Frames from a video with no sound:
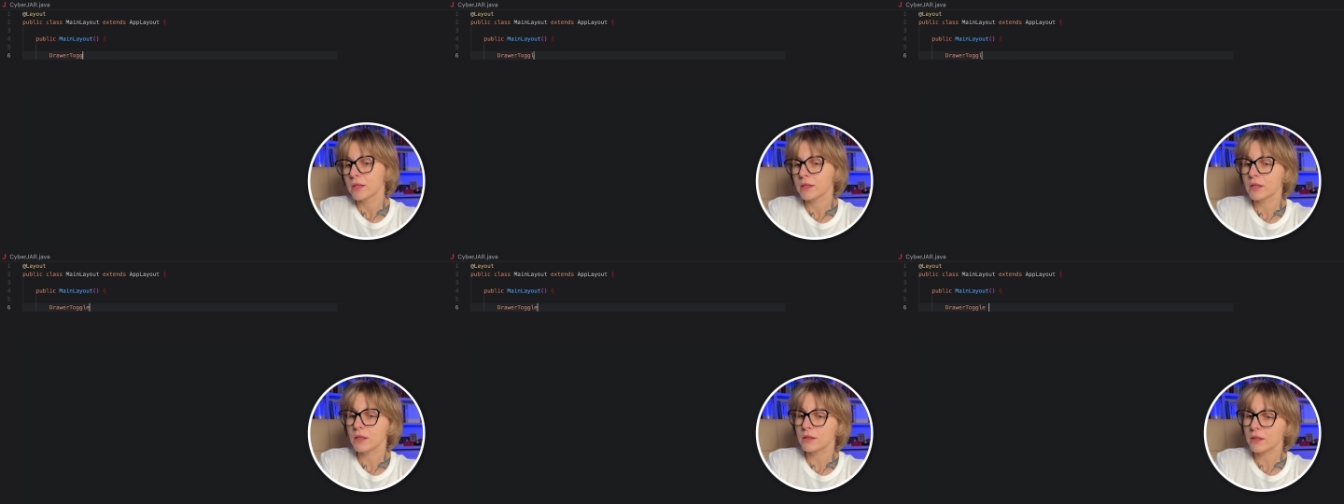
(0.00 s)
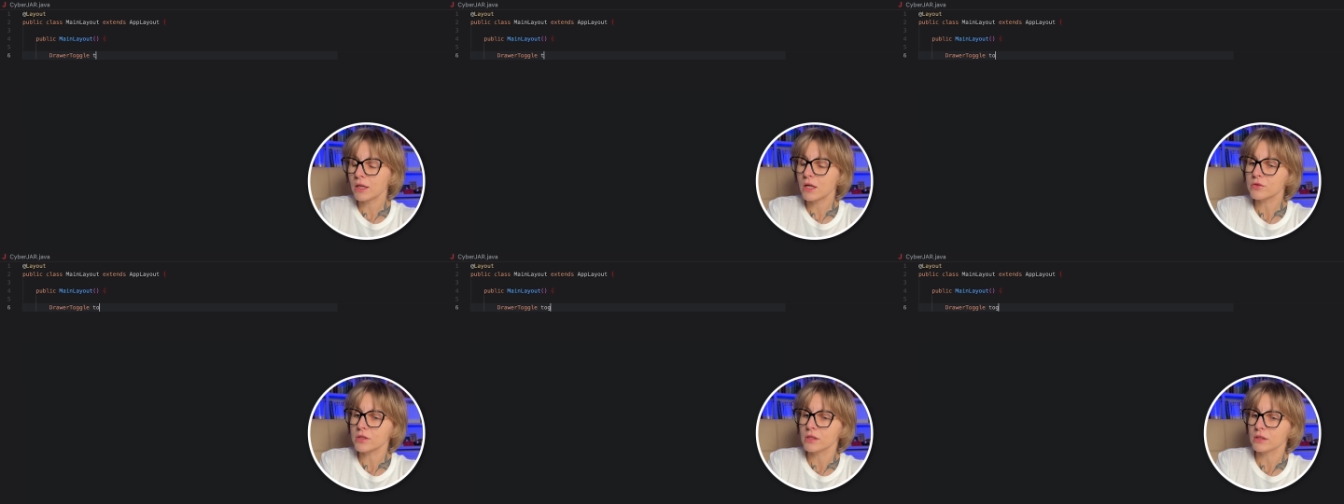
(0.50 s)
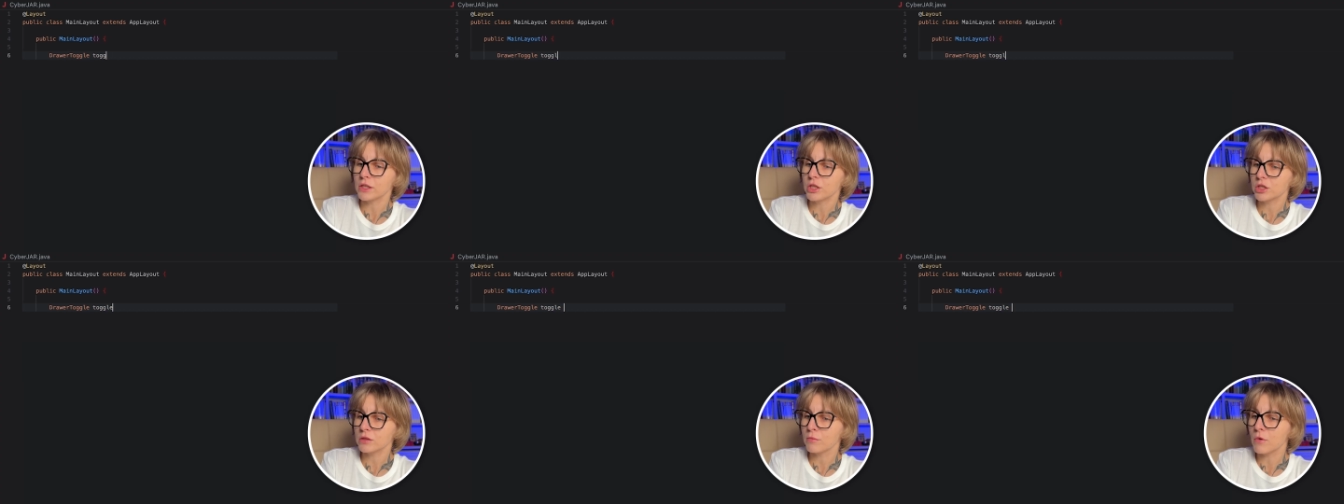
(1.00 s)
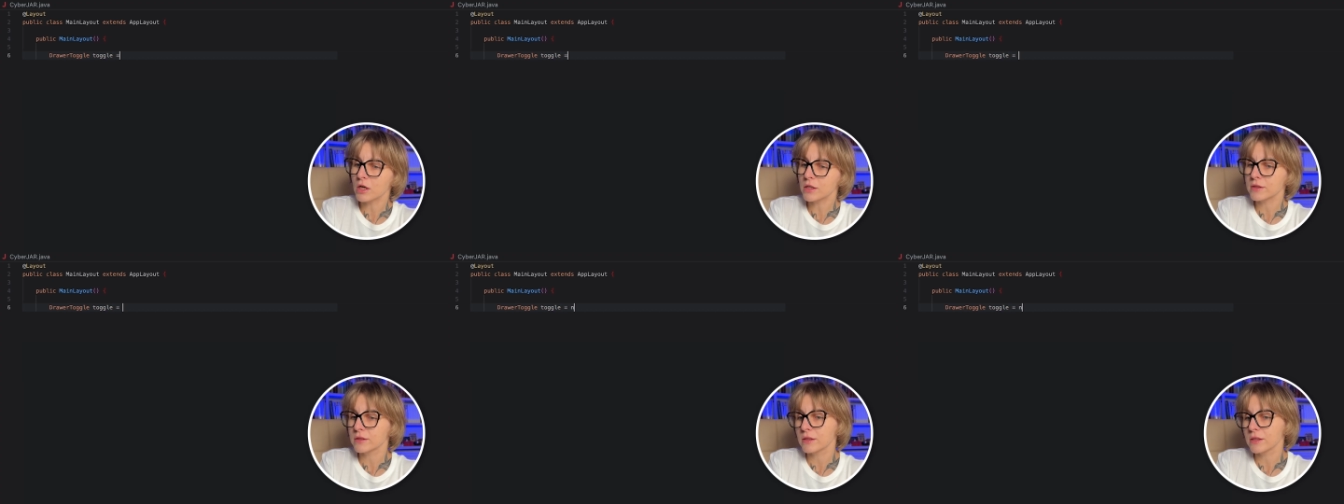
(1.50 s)
The layout annotation
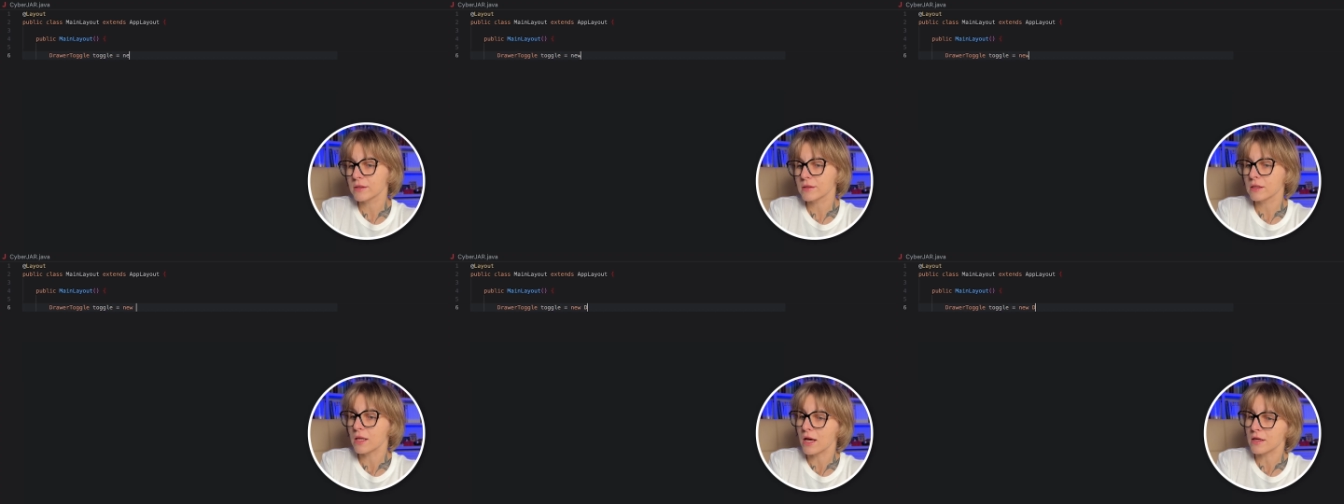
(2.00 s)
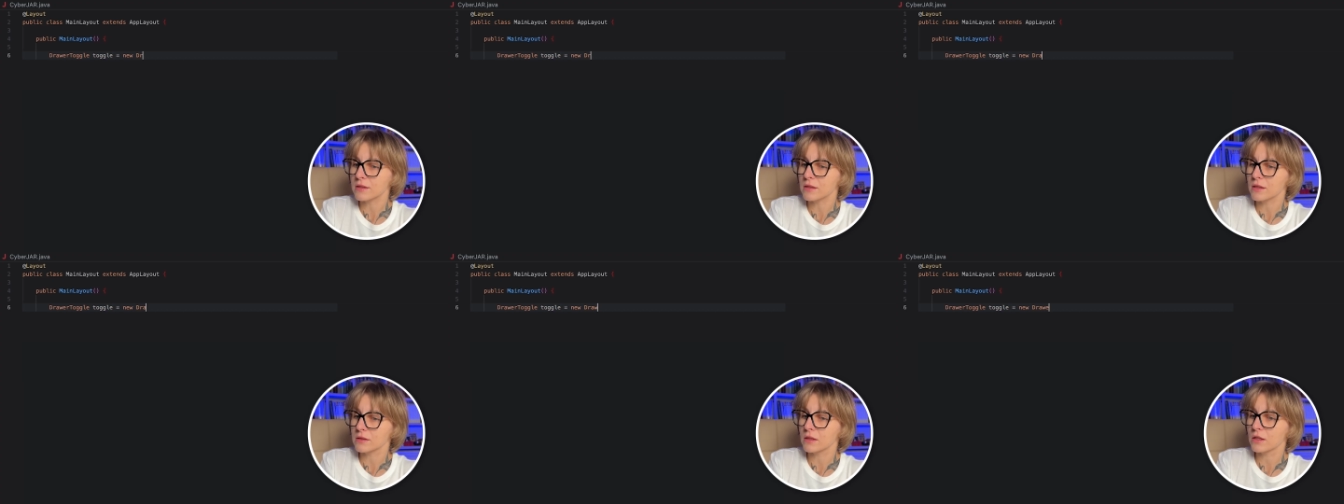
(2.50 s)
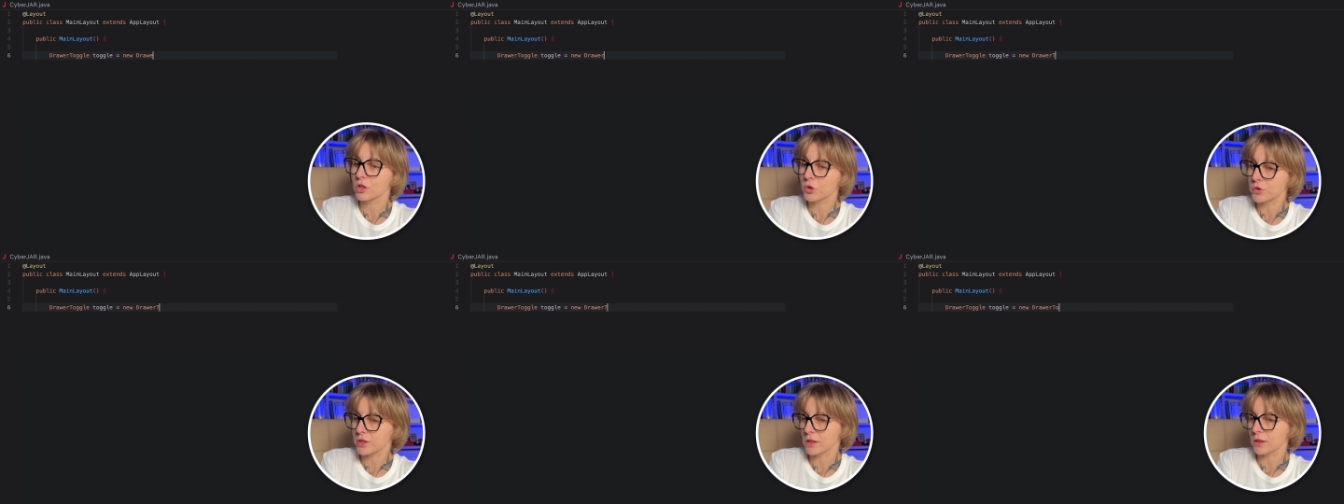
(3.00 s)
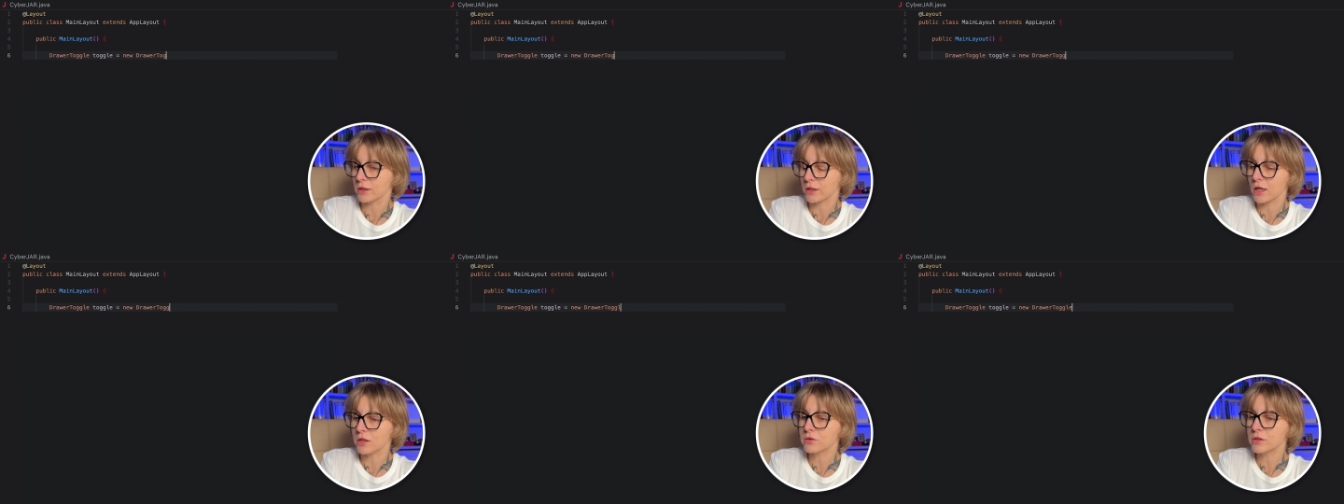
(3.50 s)
marks this class as a routing
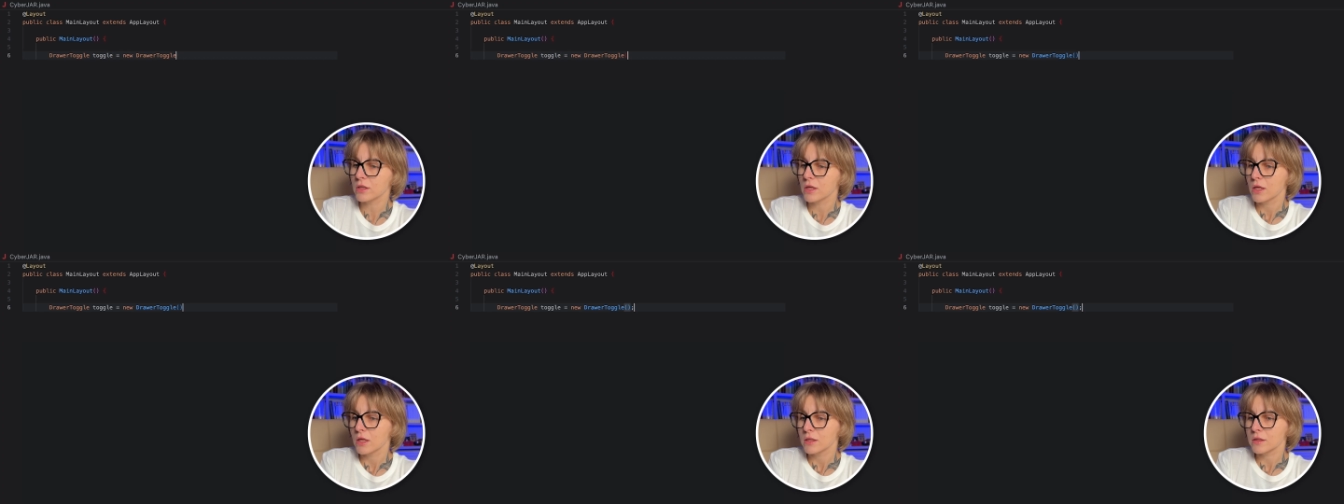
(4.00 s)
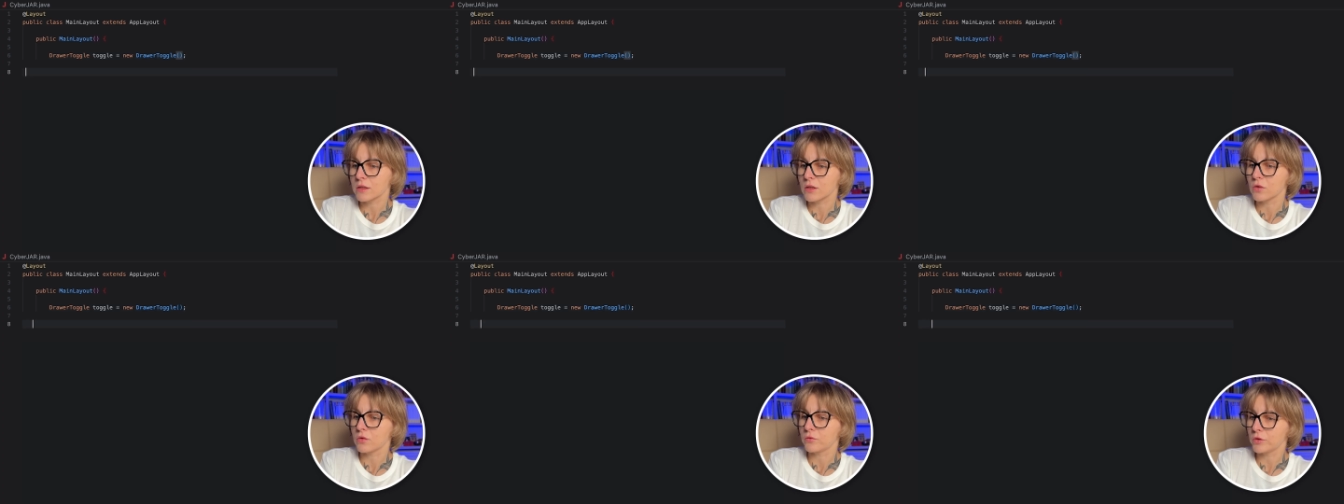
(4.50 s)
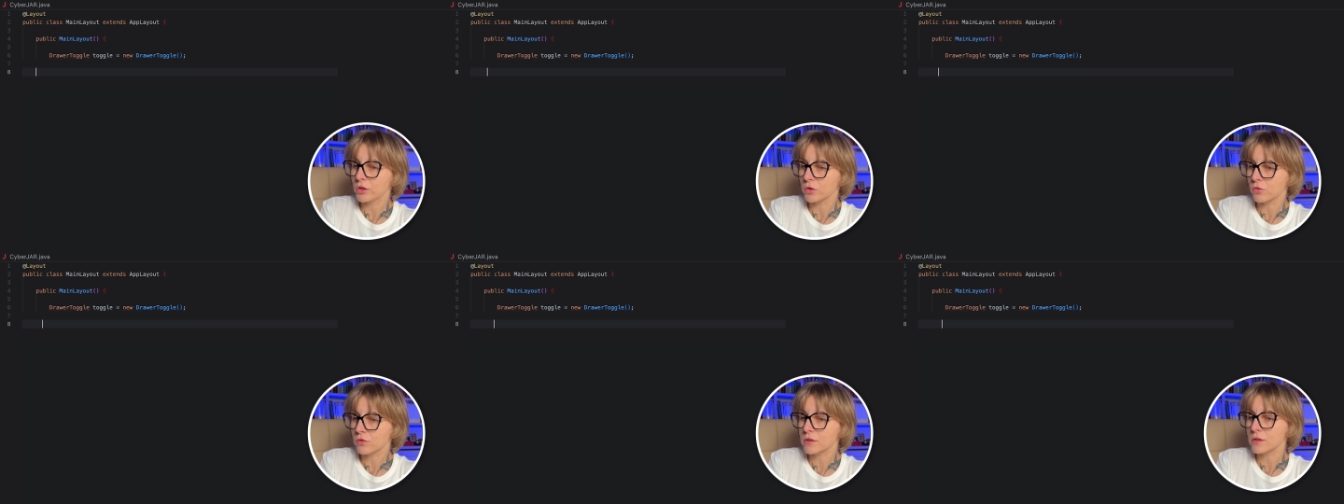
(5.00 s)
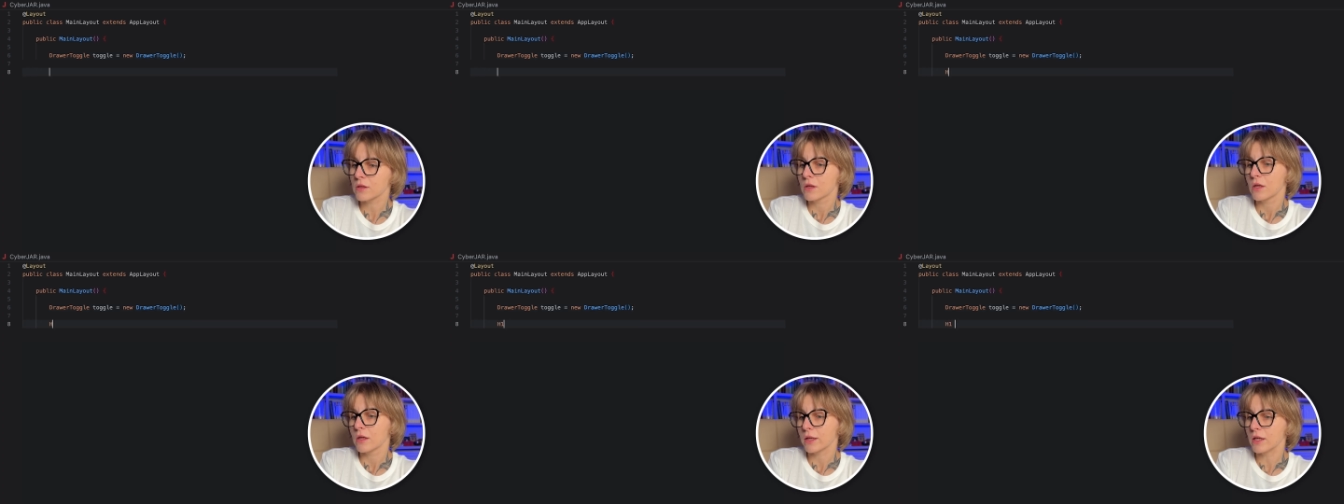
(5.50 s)
layout, so views
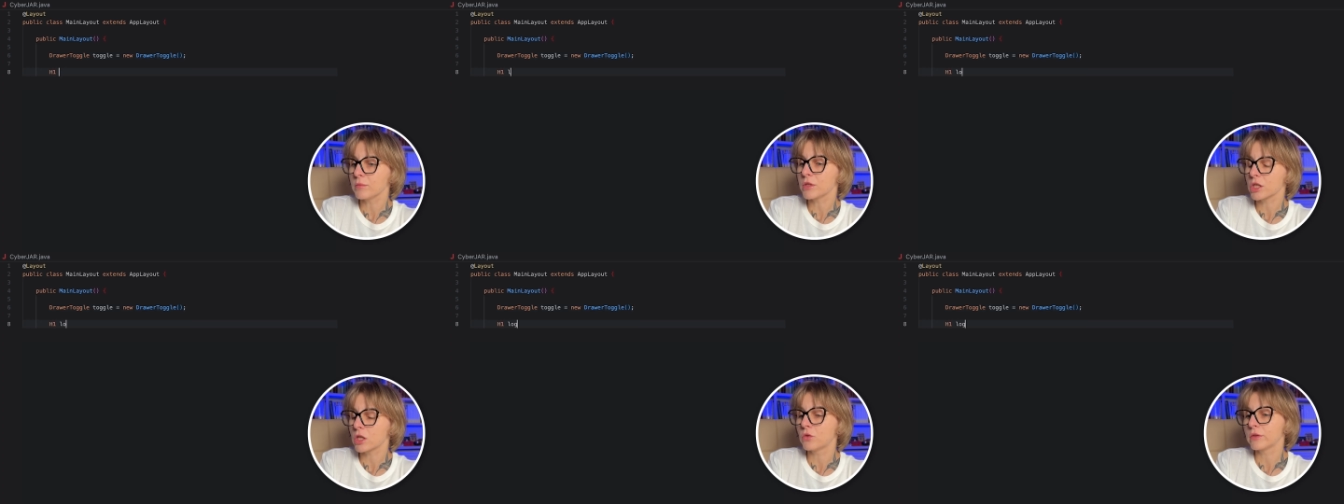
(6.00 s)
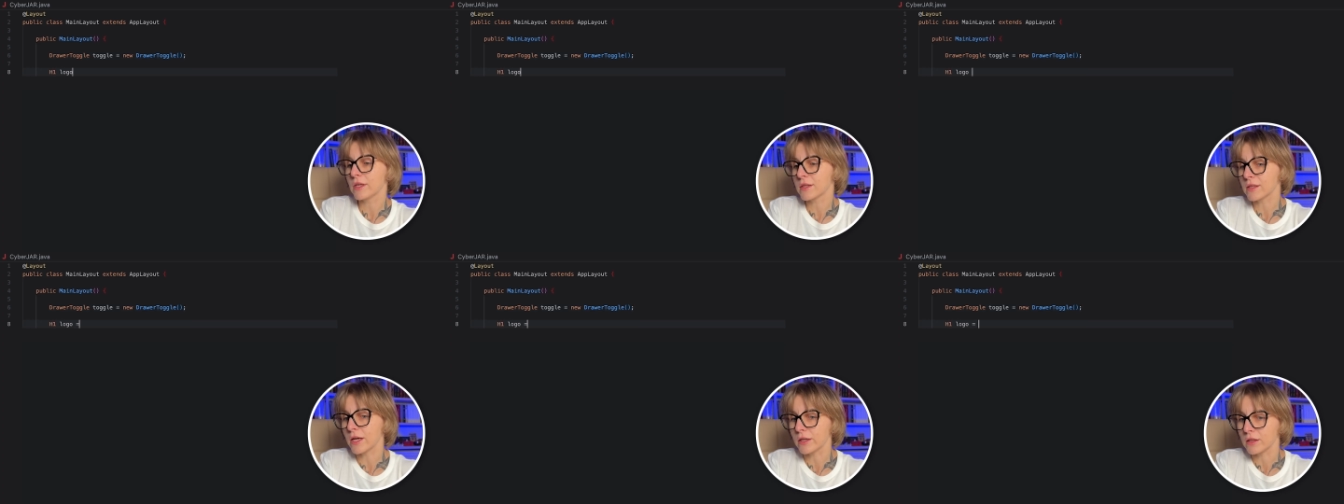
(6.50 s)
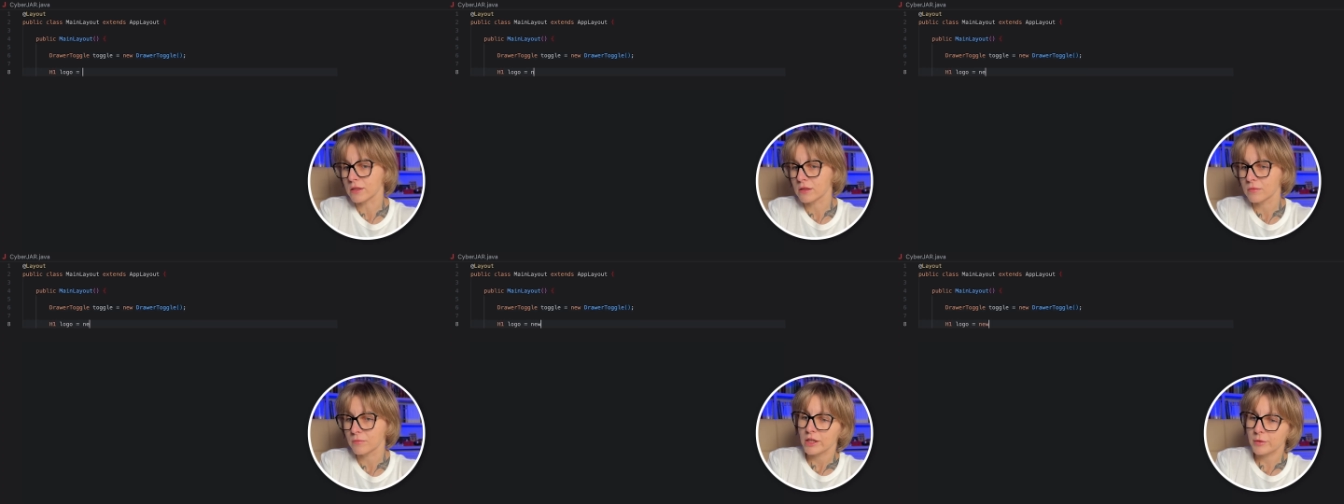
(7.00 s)
can be shown inside it.